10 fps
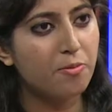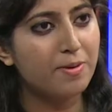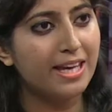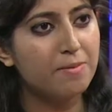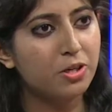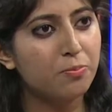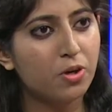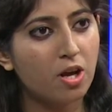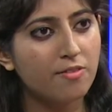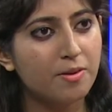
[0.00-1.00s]
being able to put
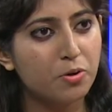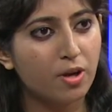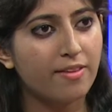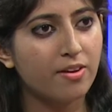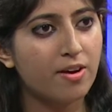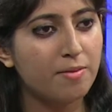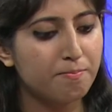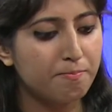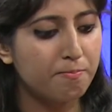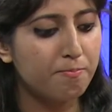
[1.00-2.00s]
all of them together and
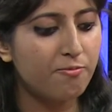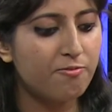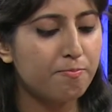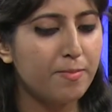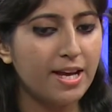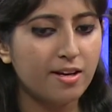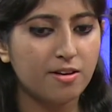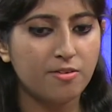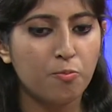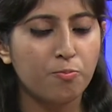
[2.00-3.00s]
make
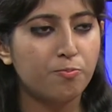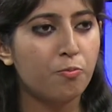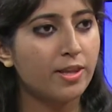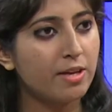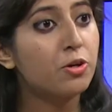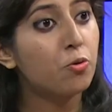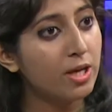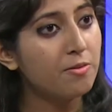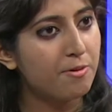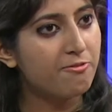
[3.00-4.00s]
what they were
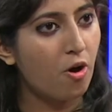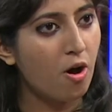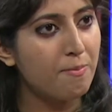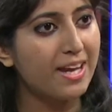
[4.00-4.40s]
doing before, make